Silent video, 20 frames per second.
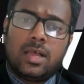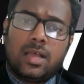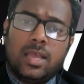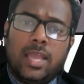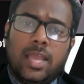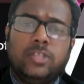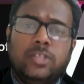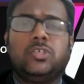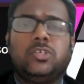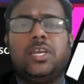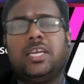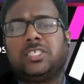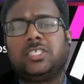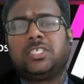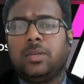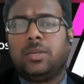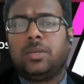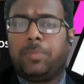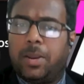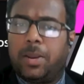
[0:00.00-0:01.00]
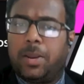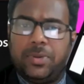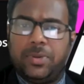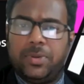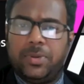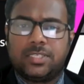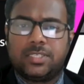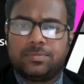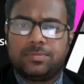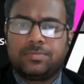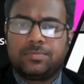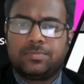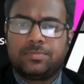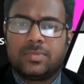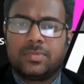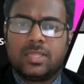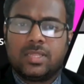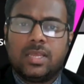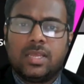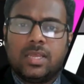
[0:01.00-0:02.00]
education purpose.
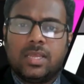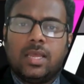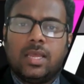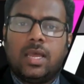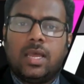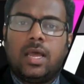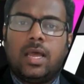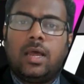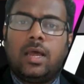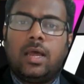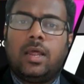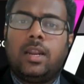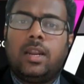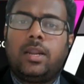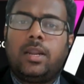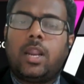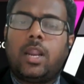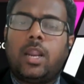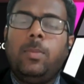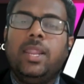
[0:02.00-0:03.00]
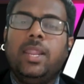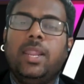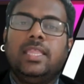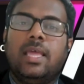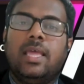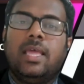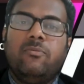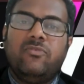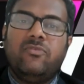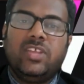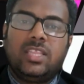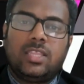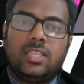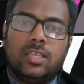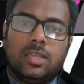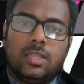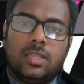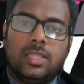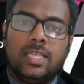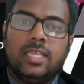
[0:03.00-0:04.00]
Troubling them
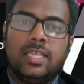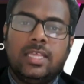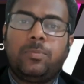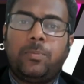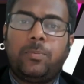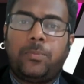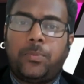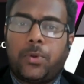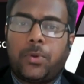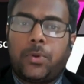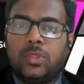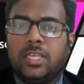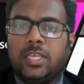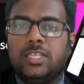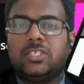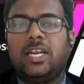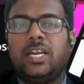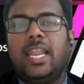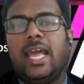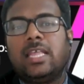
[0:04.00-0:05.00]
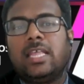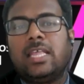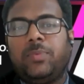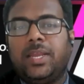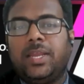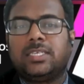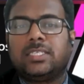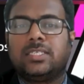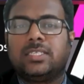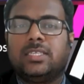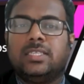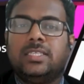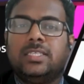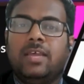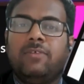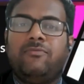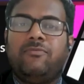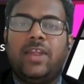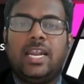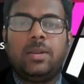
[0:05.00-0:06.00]
with these procedural aspects,
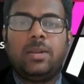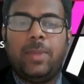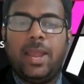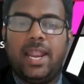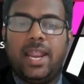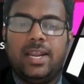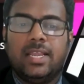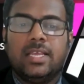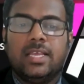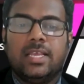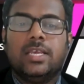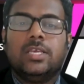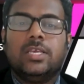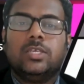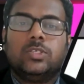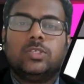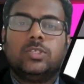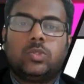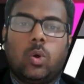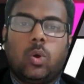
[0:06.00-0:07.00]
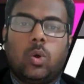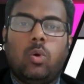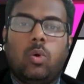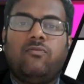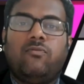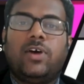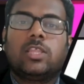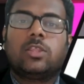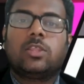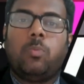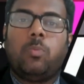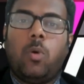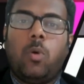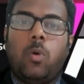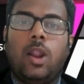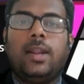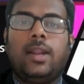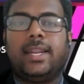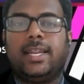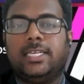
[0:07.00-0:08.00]
they felt bad. So for
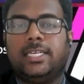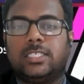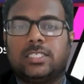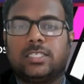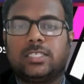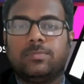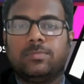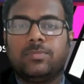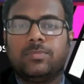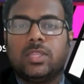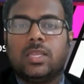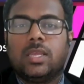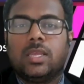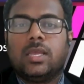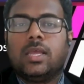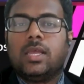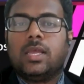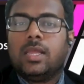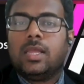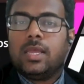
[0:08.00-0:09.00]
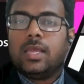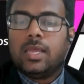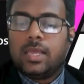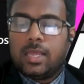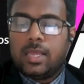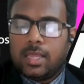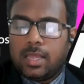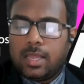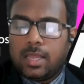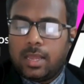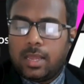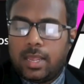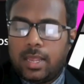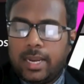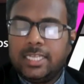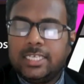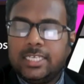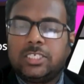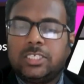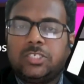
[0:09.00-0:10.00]
small trust,
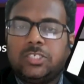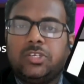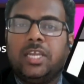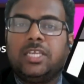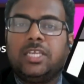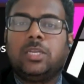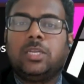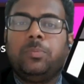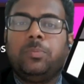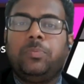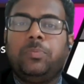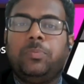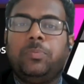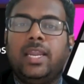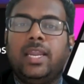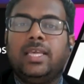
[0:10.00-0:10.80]
registration period